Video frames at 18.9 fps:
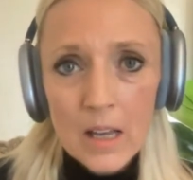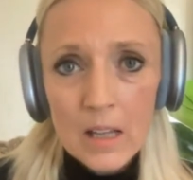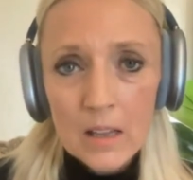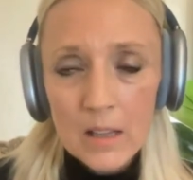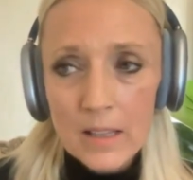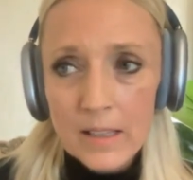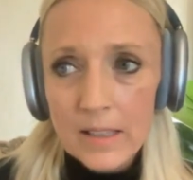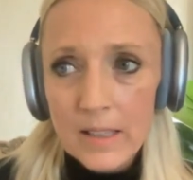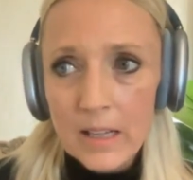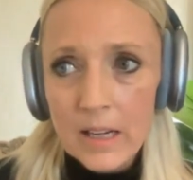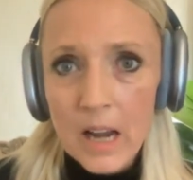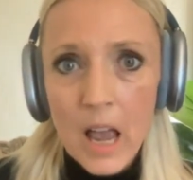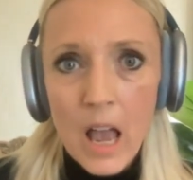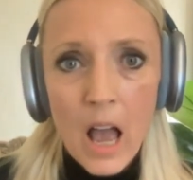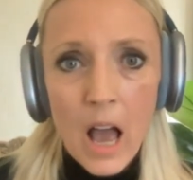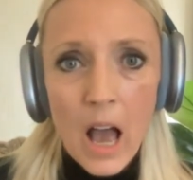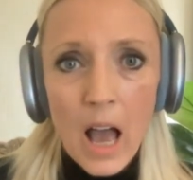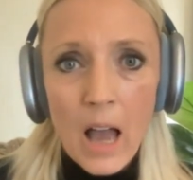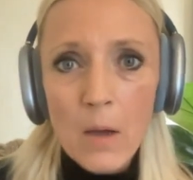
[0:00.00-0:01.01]
listen,
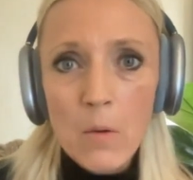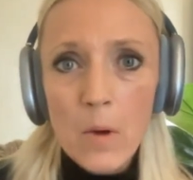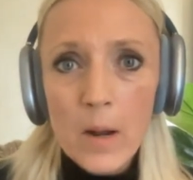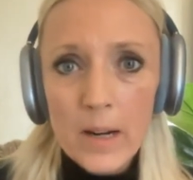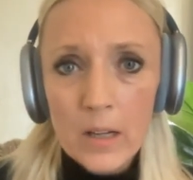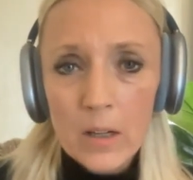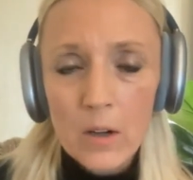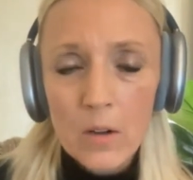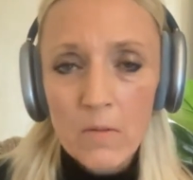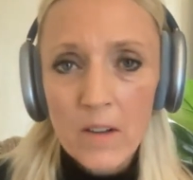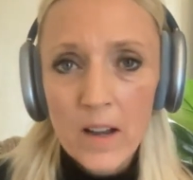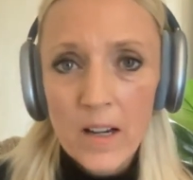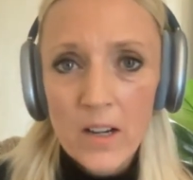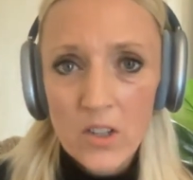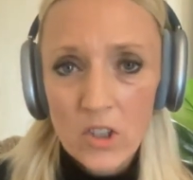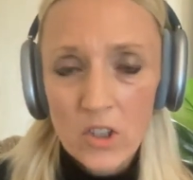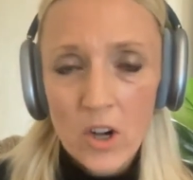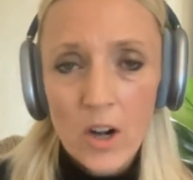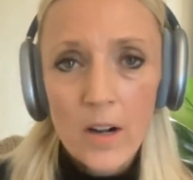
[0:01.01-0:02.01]
I want to go find a
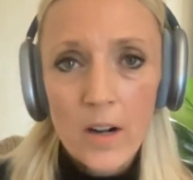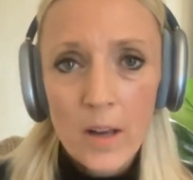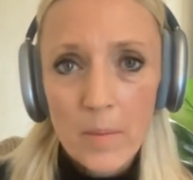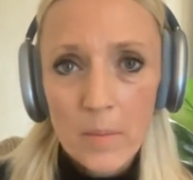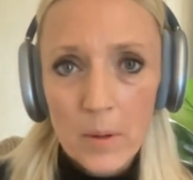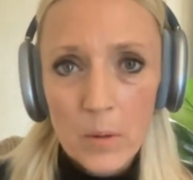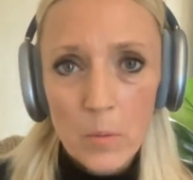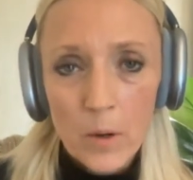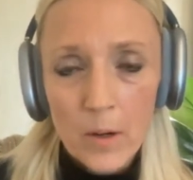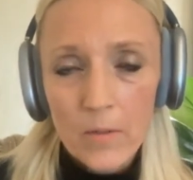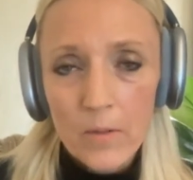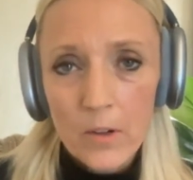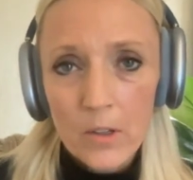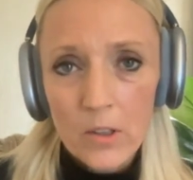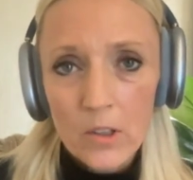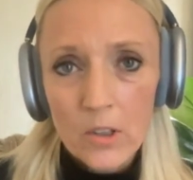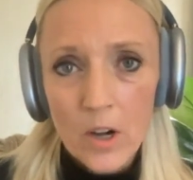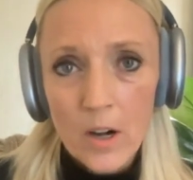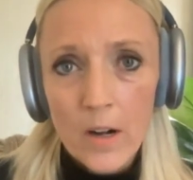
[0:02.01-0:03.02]
startup and work for a
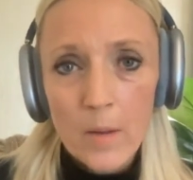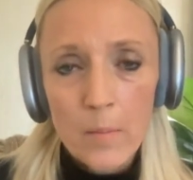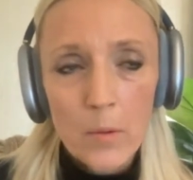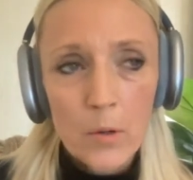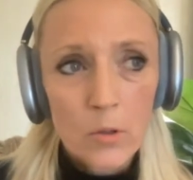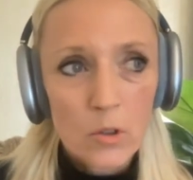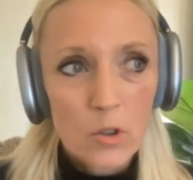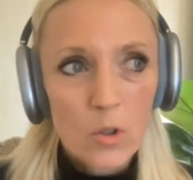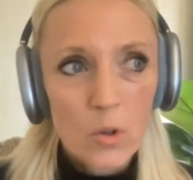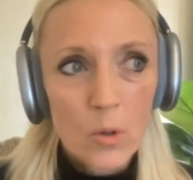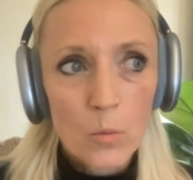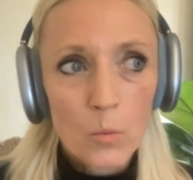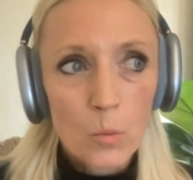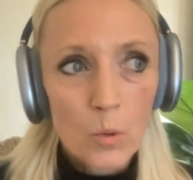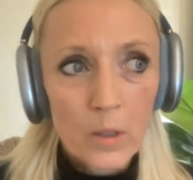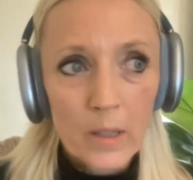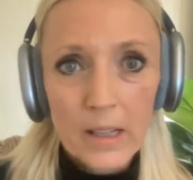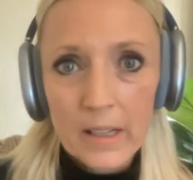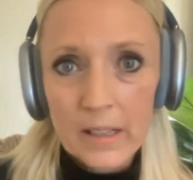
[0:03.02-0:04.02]
startup who's doing
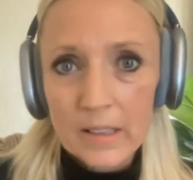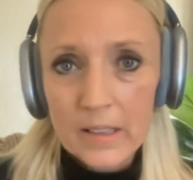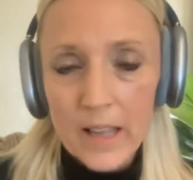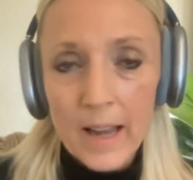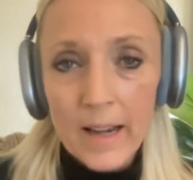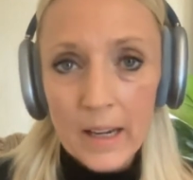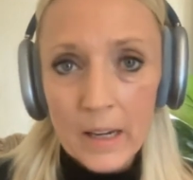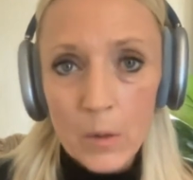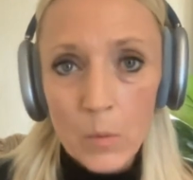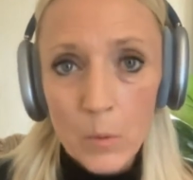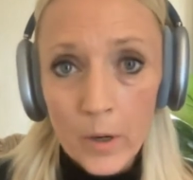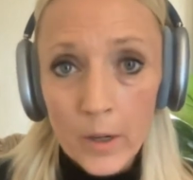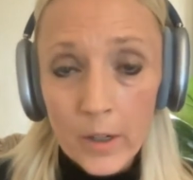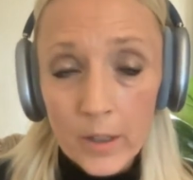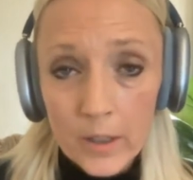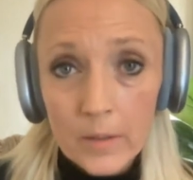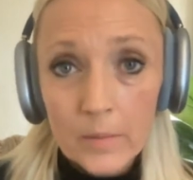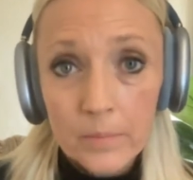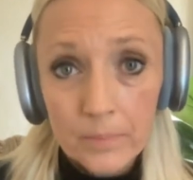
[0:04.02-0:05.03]
really exciting work
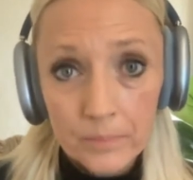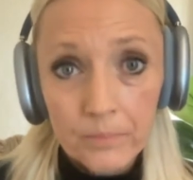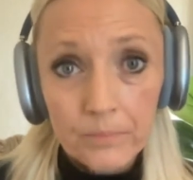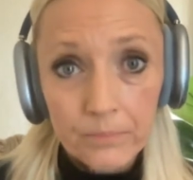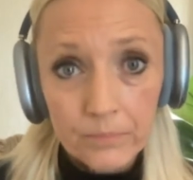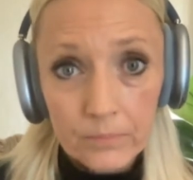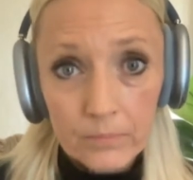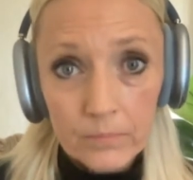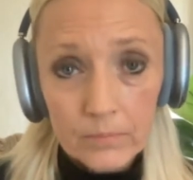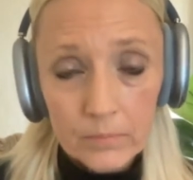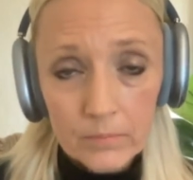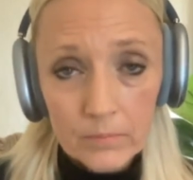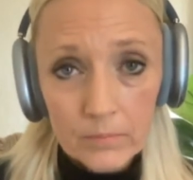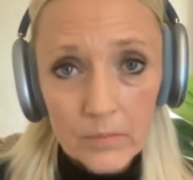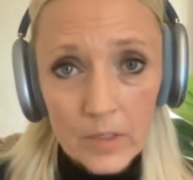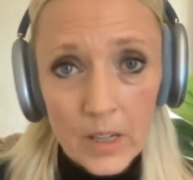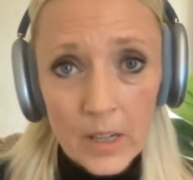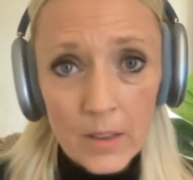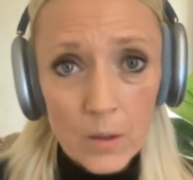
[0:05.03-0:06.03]

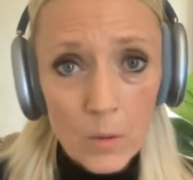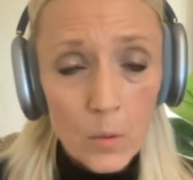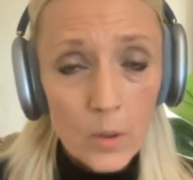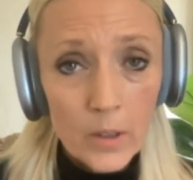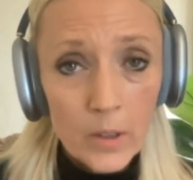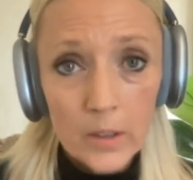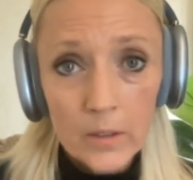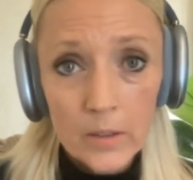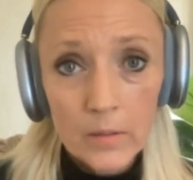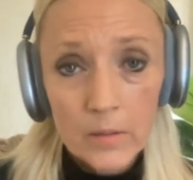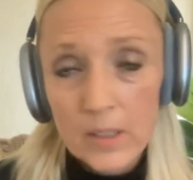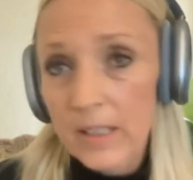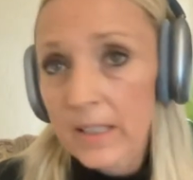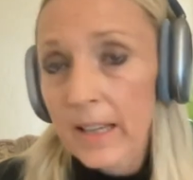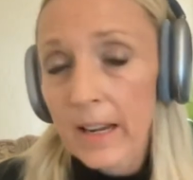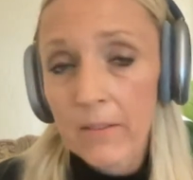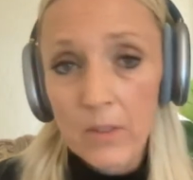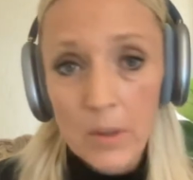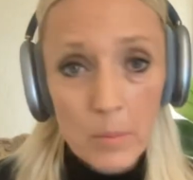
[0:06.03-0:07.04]
in the world to
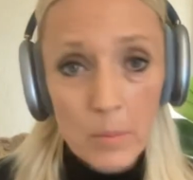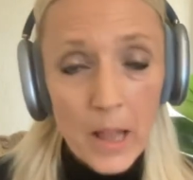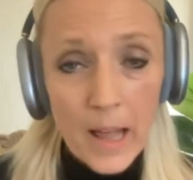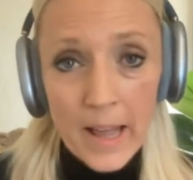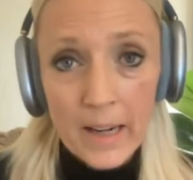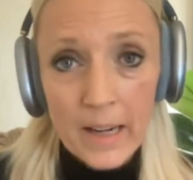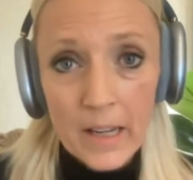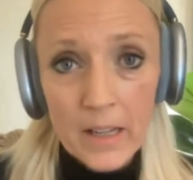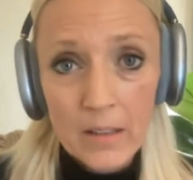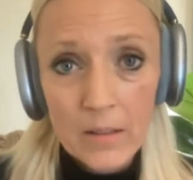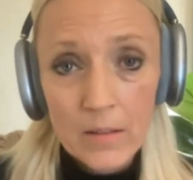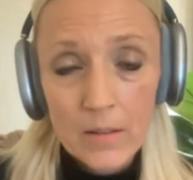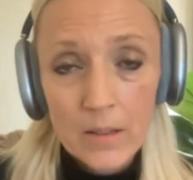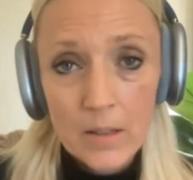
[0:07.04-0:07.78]
save the planet,